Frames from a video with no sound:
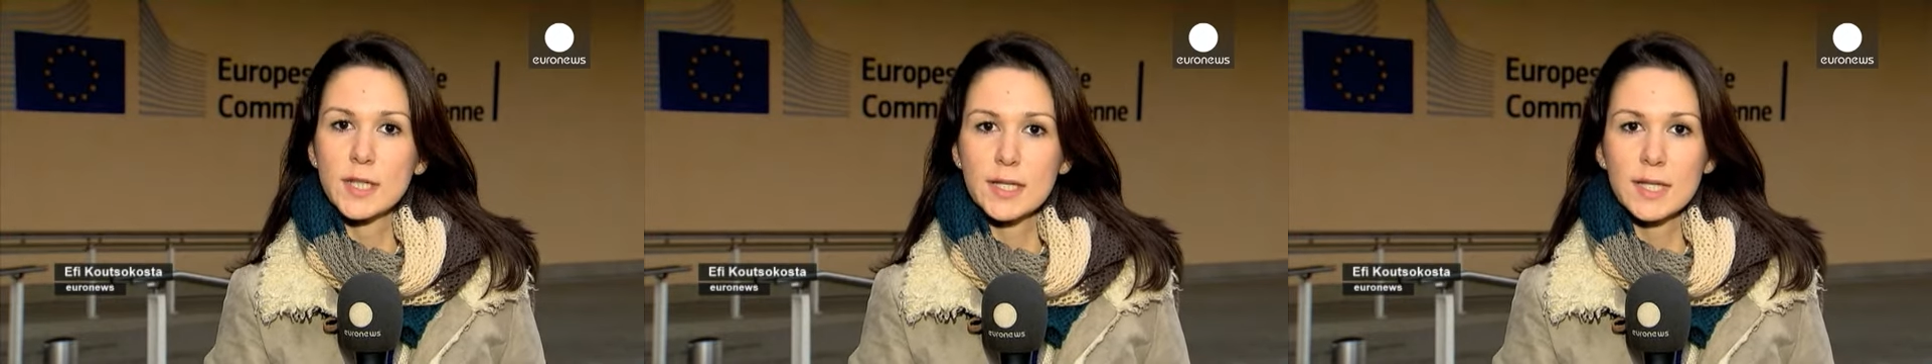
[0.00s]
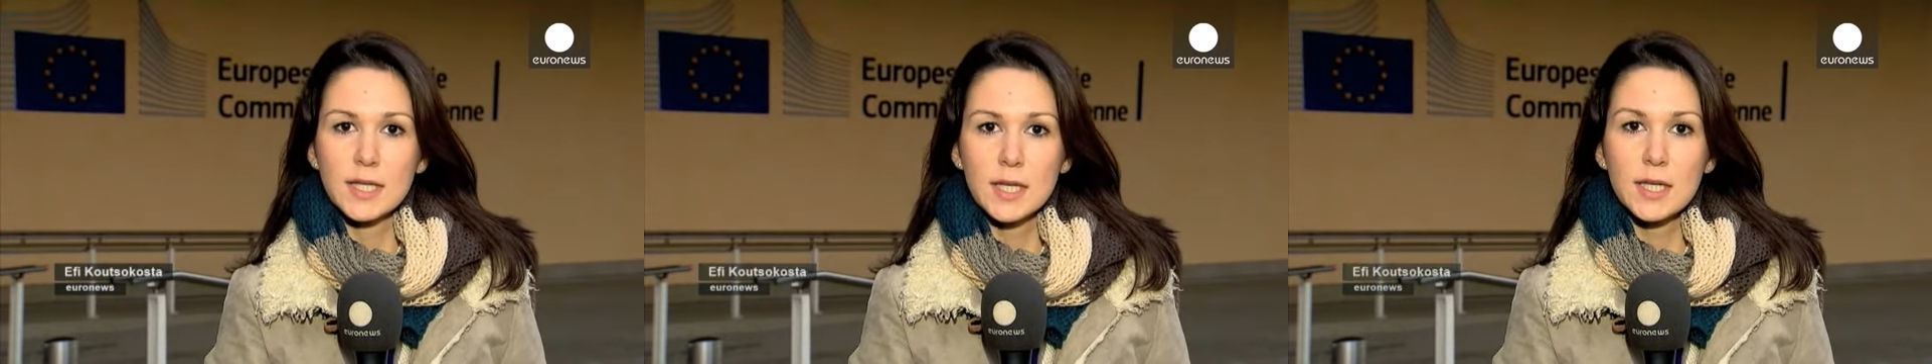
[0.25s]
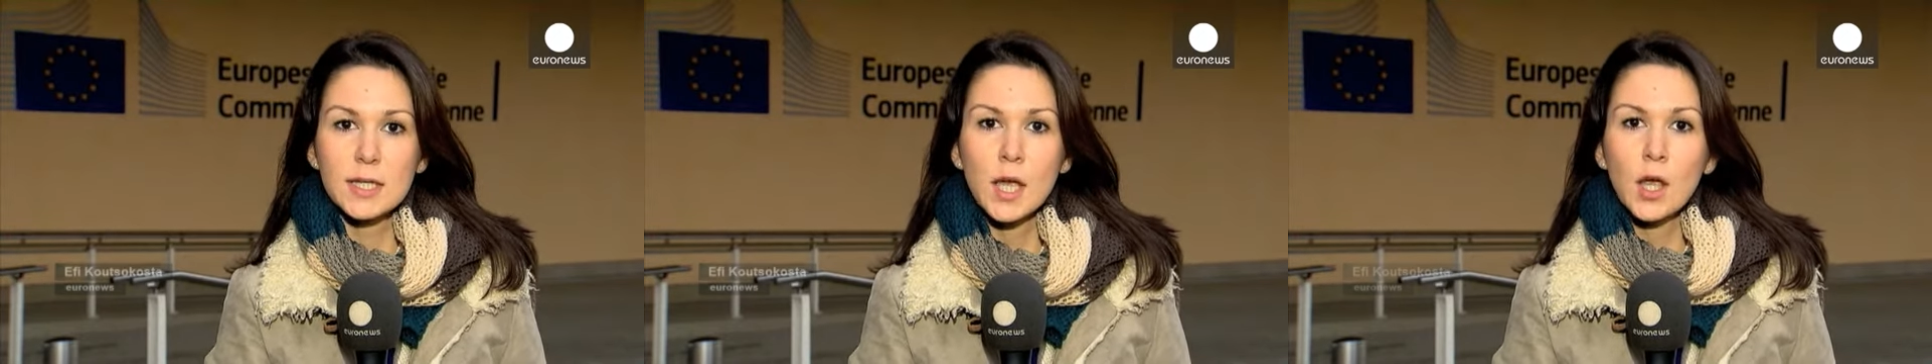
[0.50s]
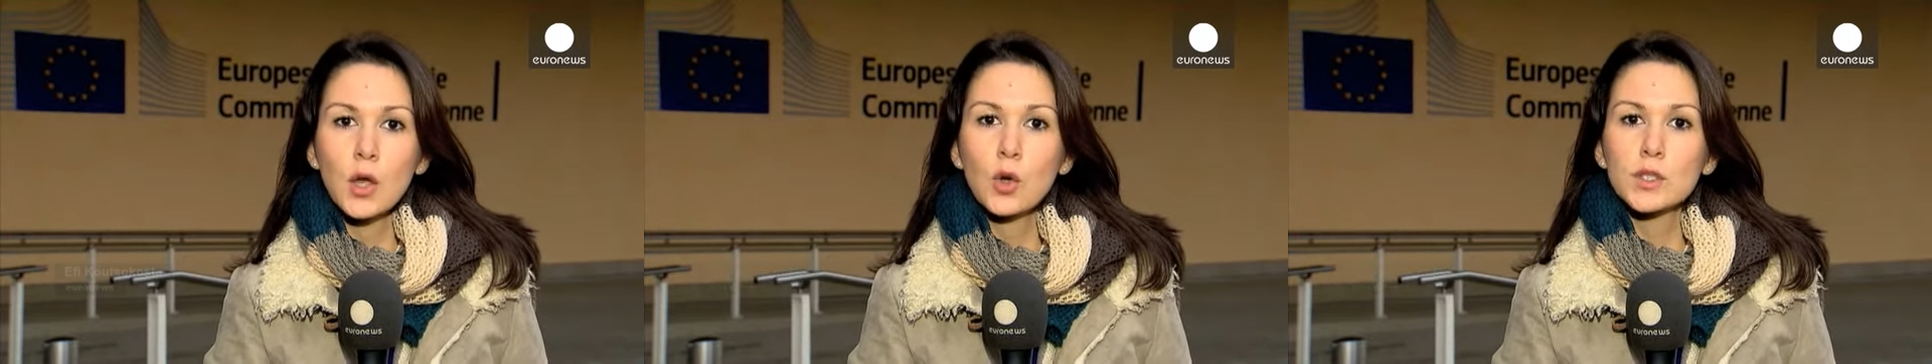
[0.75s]
On the other
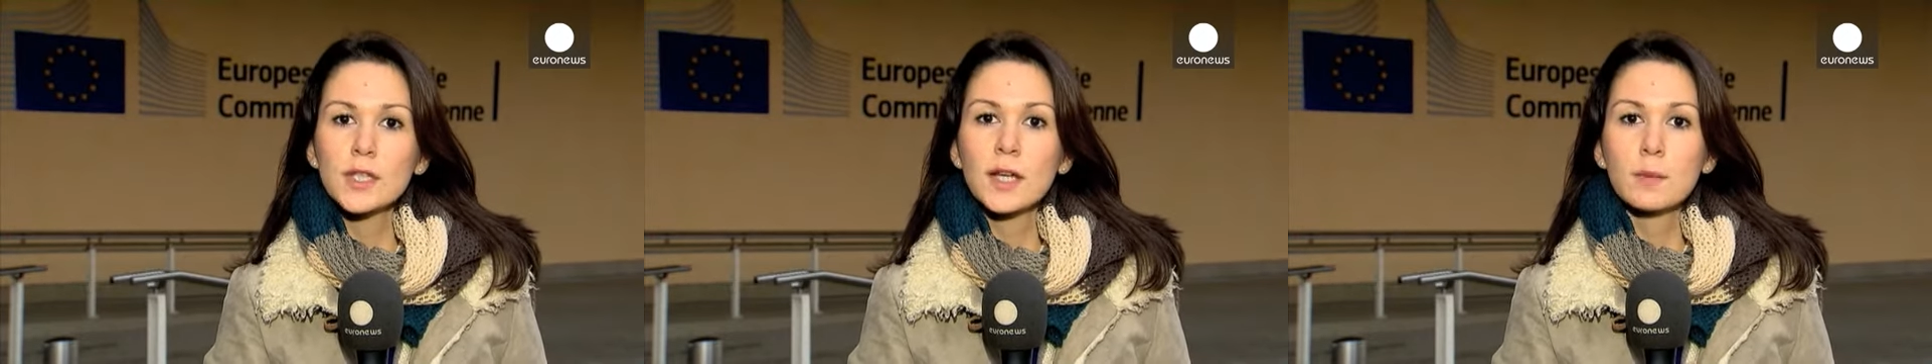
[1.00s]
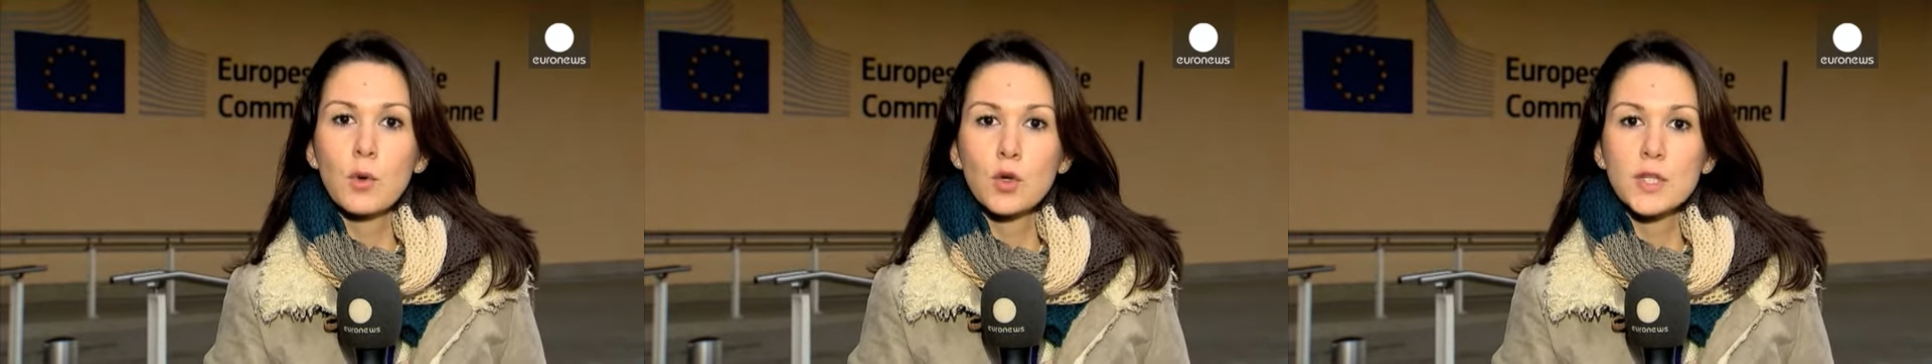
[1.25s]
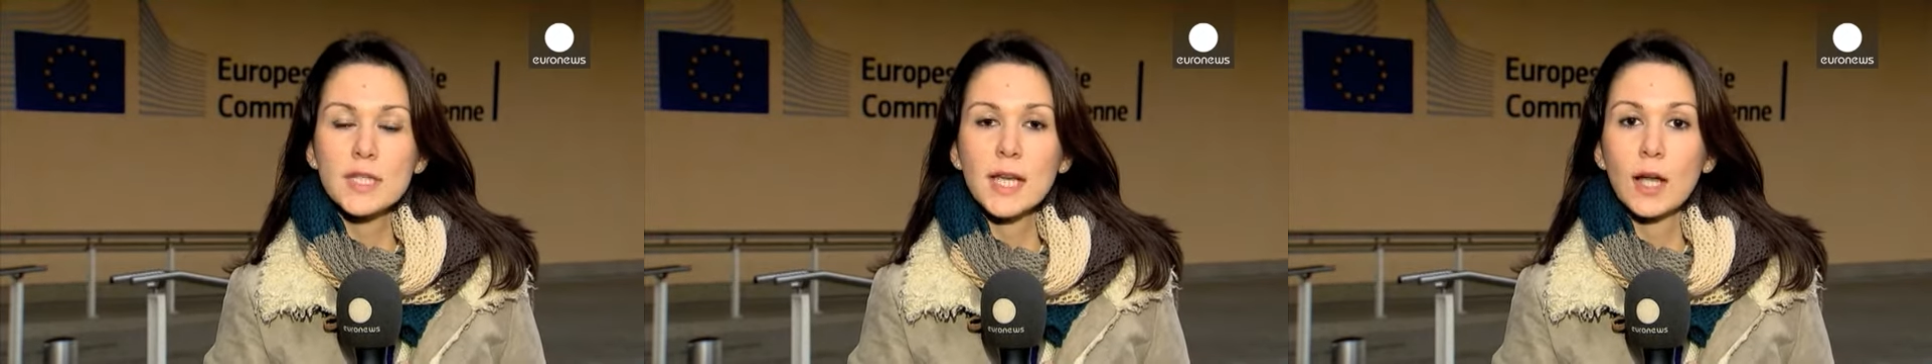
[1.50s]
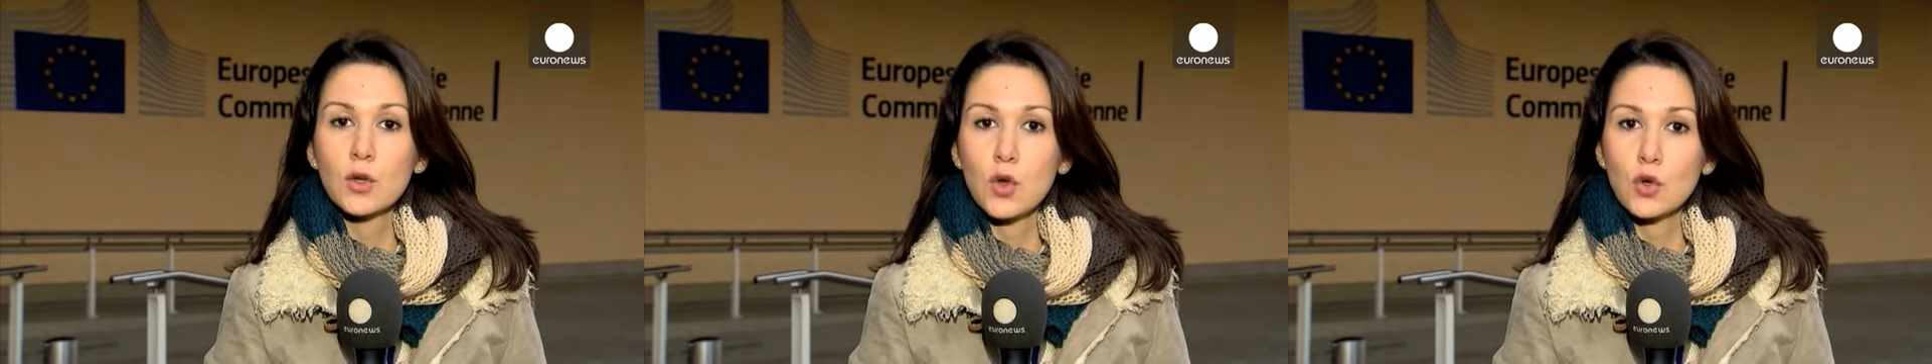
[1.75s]
hand, there are concerns that
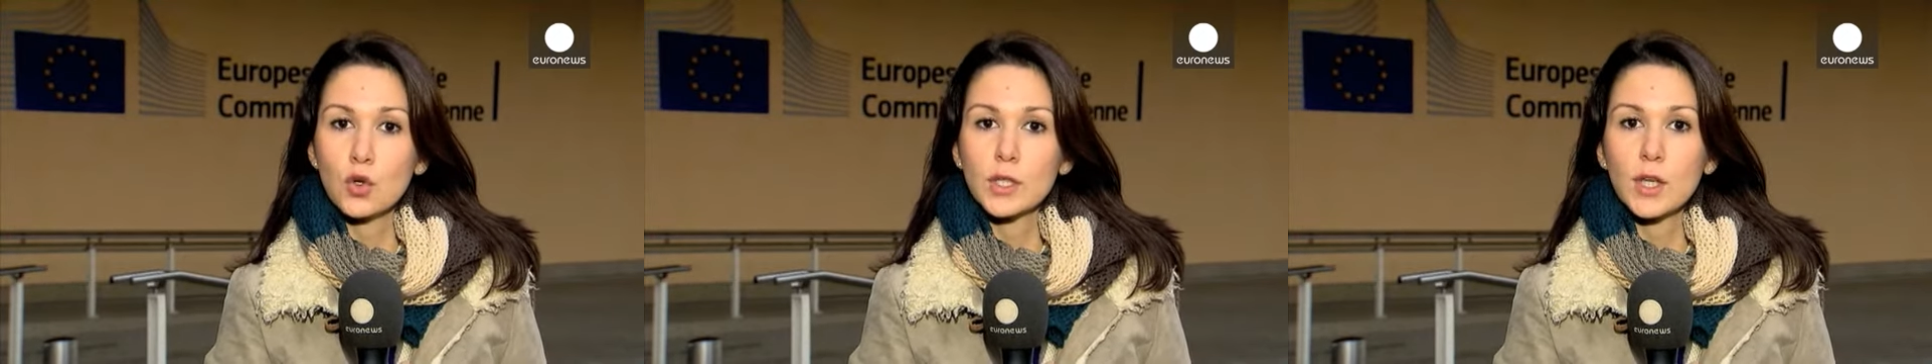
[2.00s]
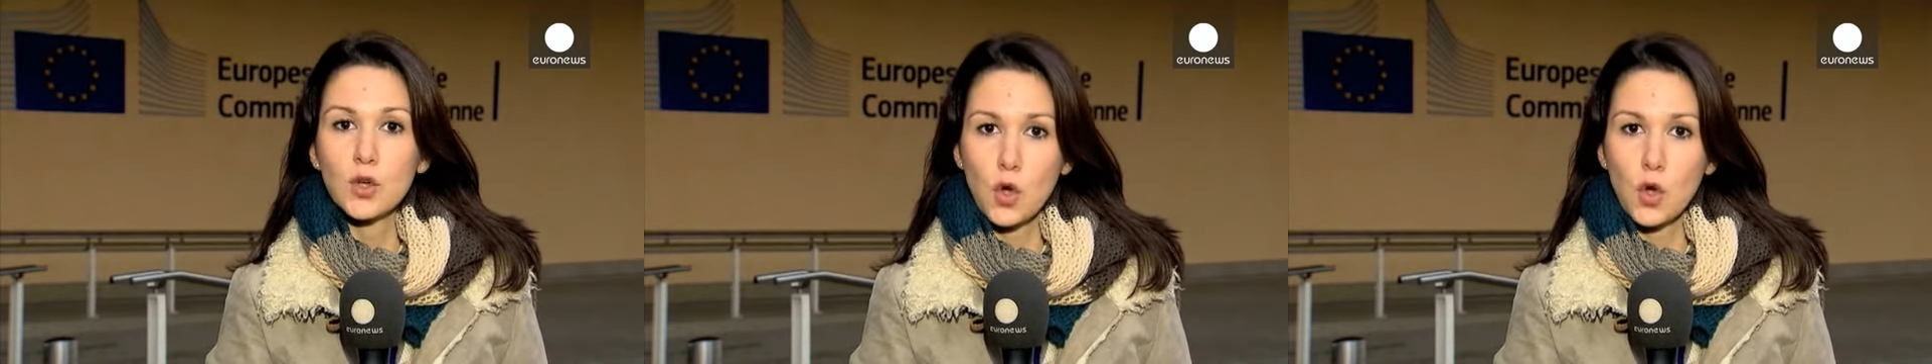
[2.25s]
harmonising